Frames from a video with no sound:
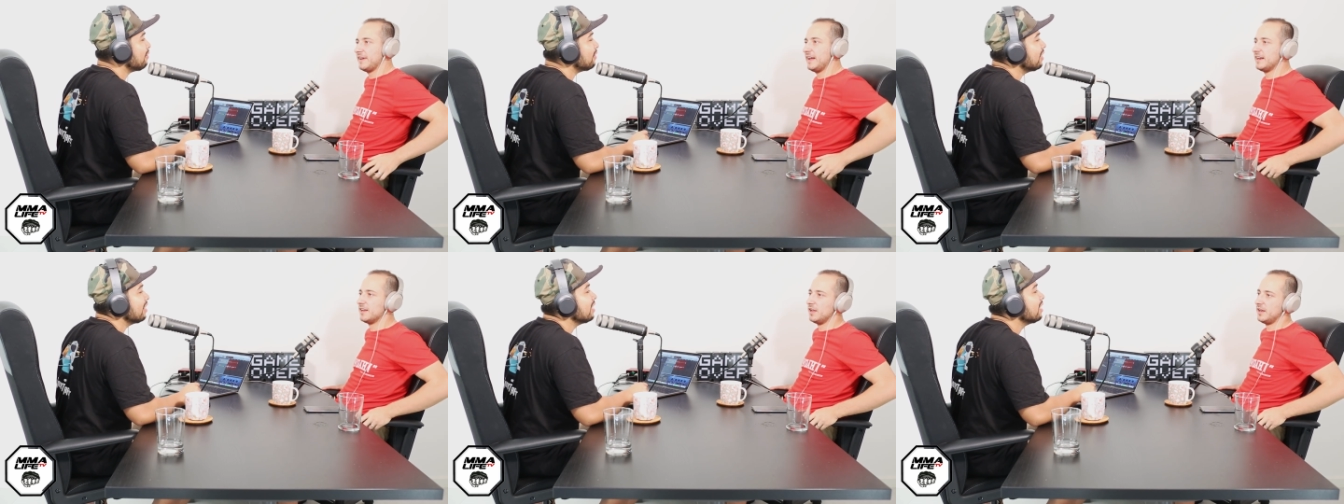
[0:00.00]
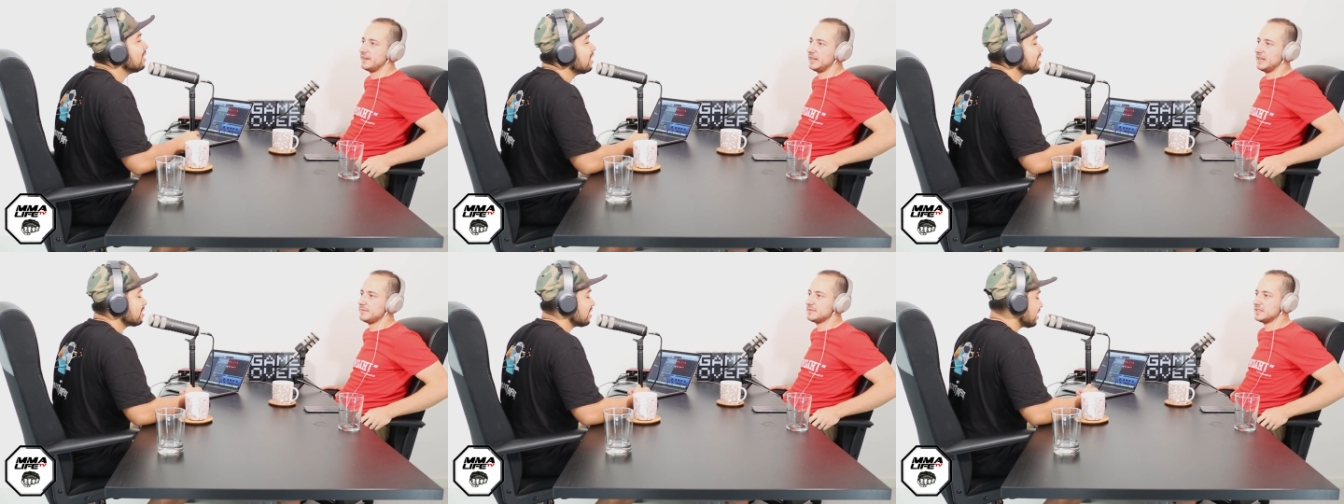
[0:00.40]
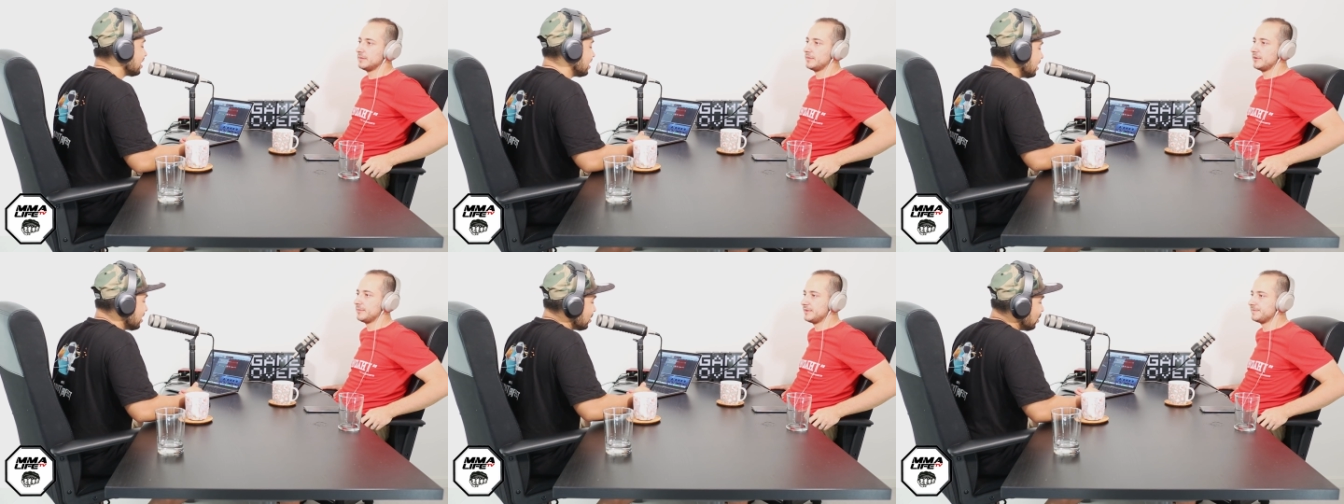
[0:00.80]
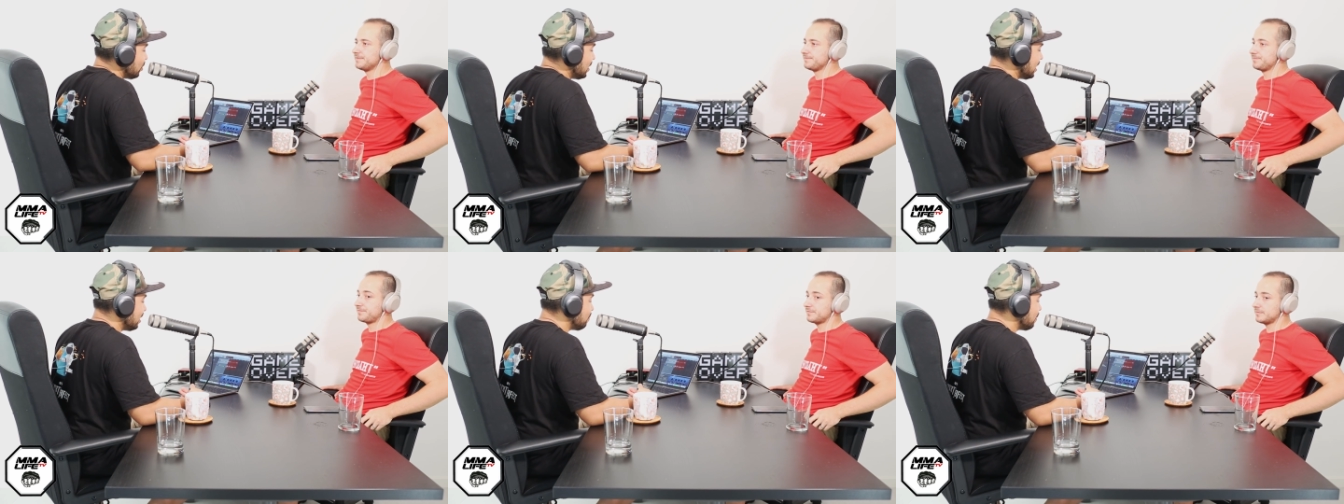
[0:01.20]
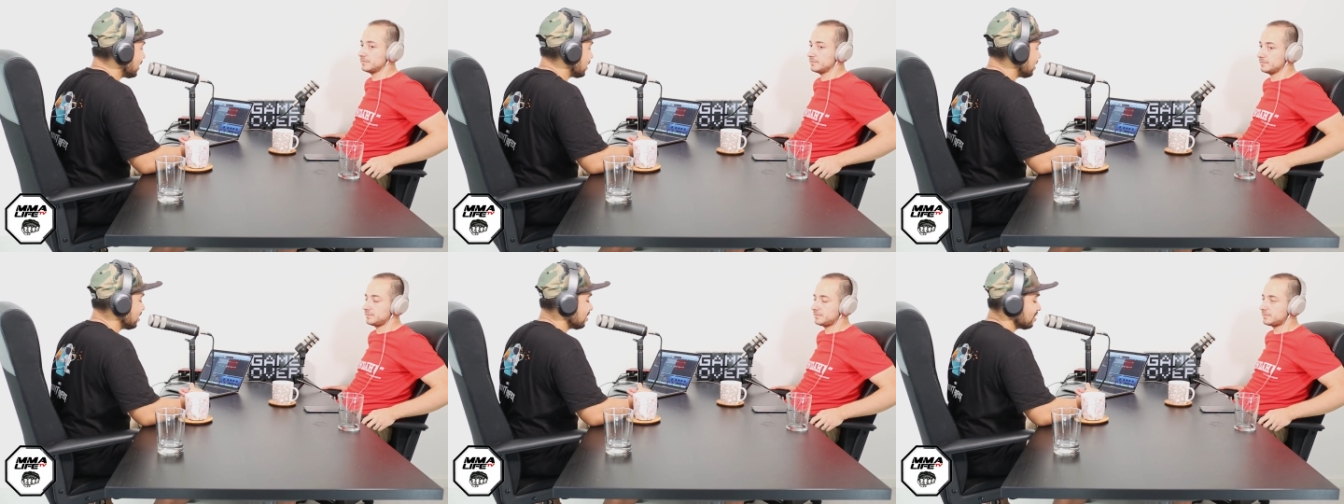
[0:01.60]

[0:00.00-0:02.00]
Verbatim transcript: of headline names. Exactly. There's no heat packing